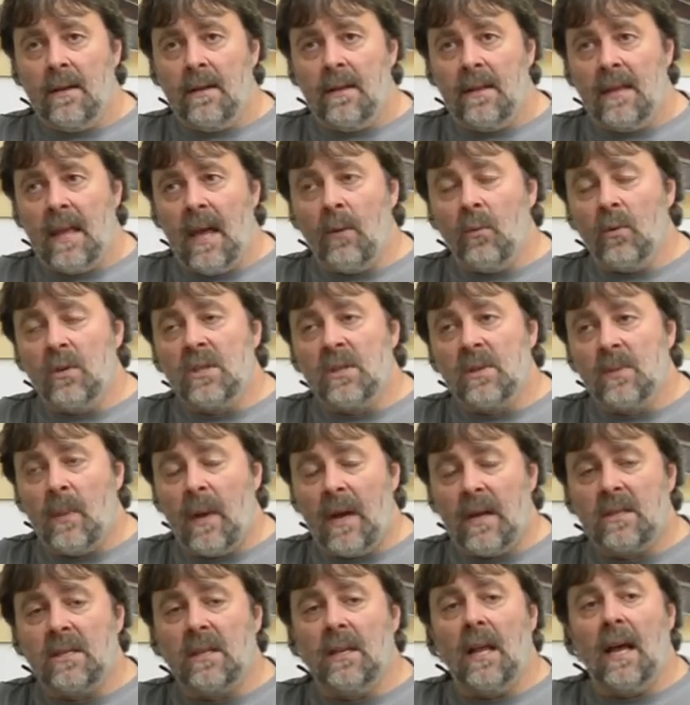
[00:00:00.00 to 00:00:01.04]
they would
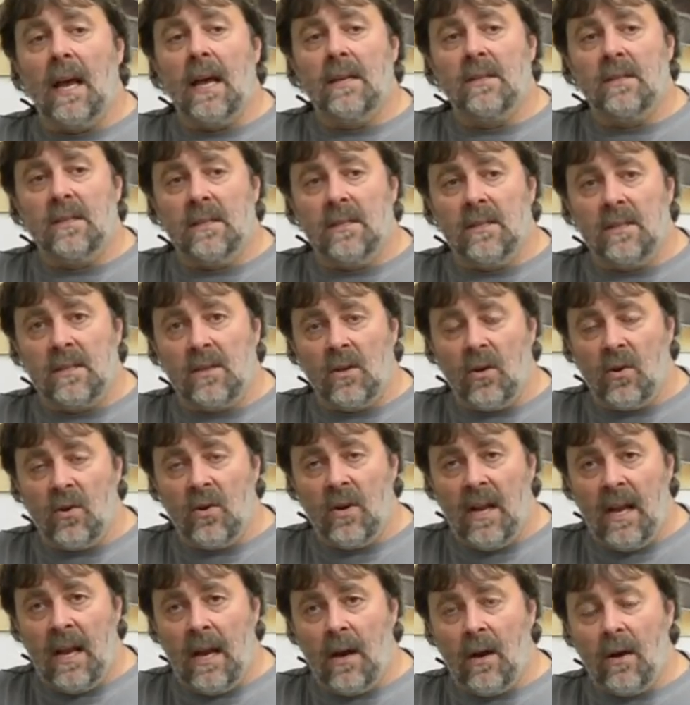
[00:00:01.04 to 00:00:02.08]
specialize in
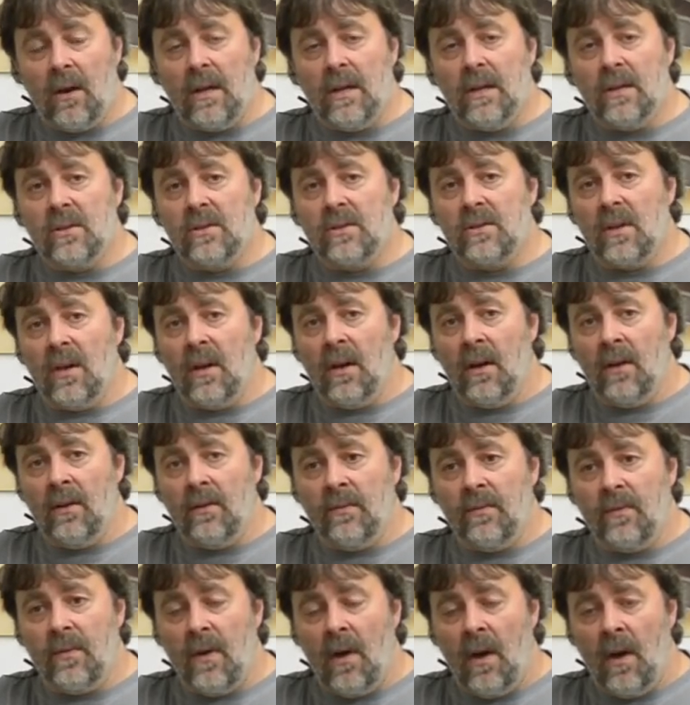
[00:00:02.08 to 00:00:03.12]
certain areas
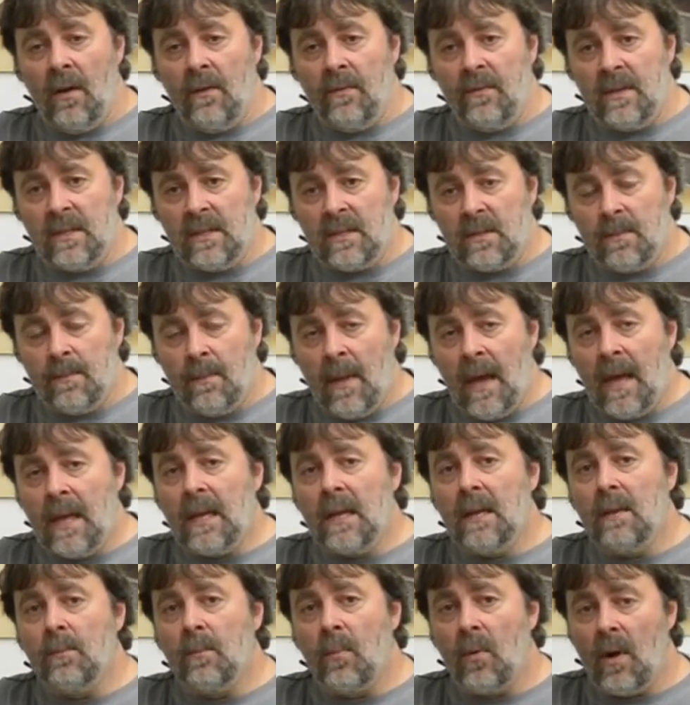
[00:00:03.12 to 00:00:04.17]
of this
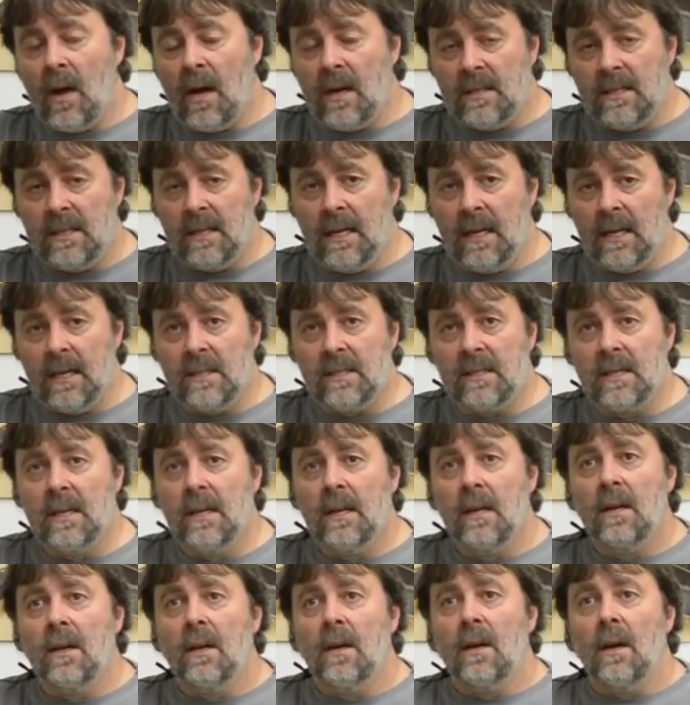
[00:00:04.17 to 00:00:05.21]
making process
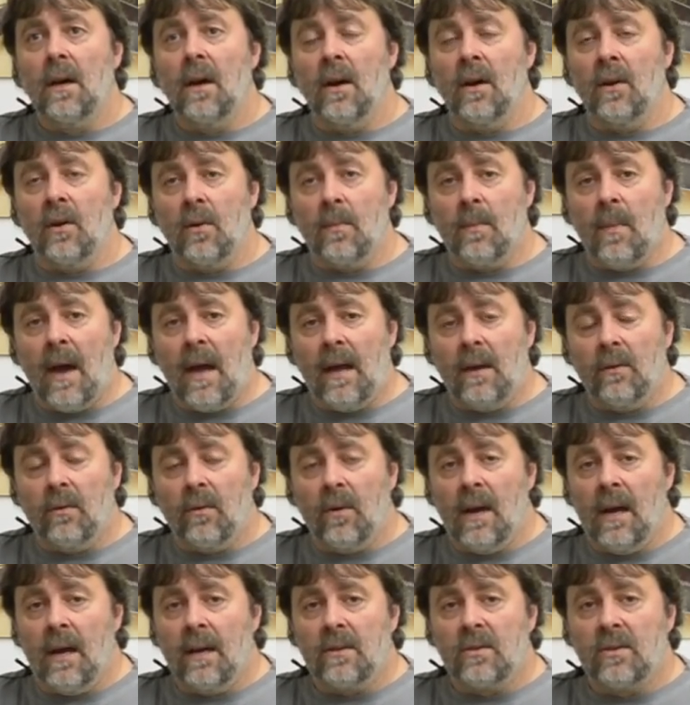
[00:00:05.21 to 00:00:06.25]
under my
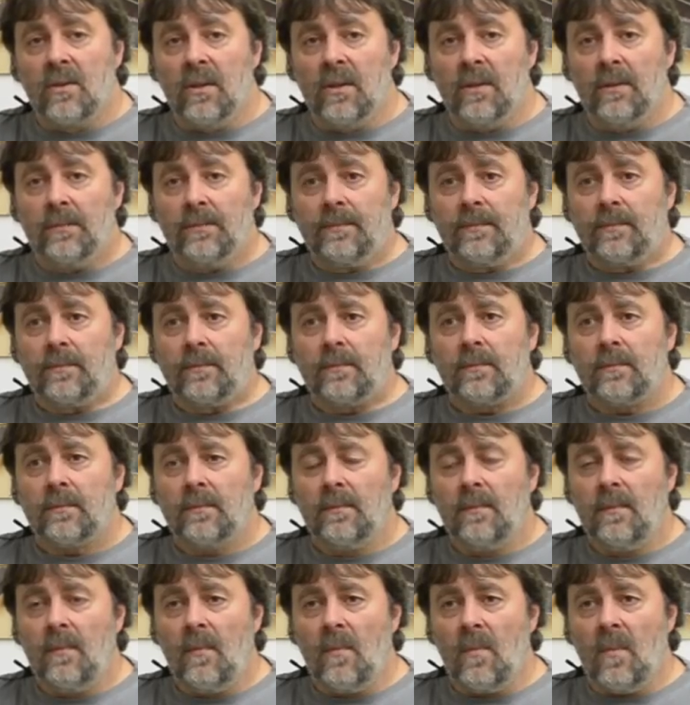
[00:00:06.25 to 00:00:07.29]
direction,
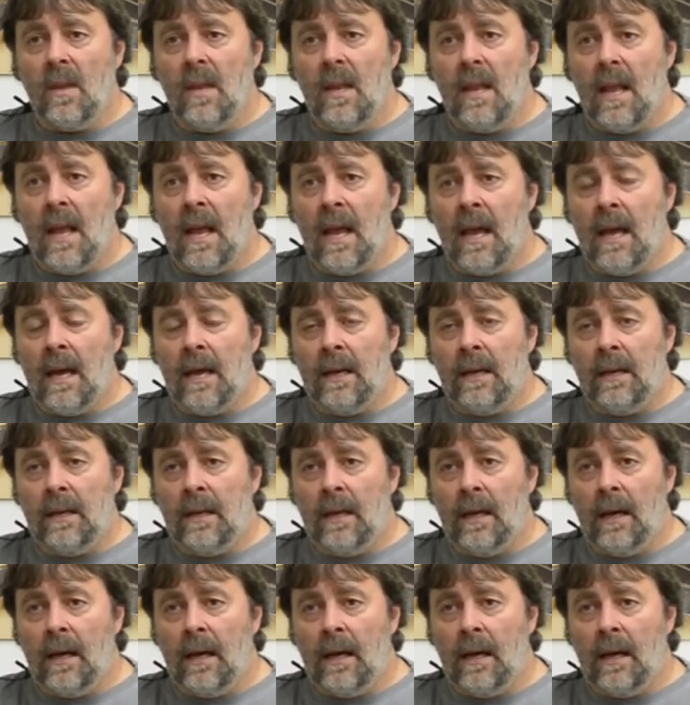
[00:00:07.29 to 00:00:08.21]
and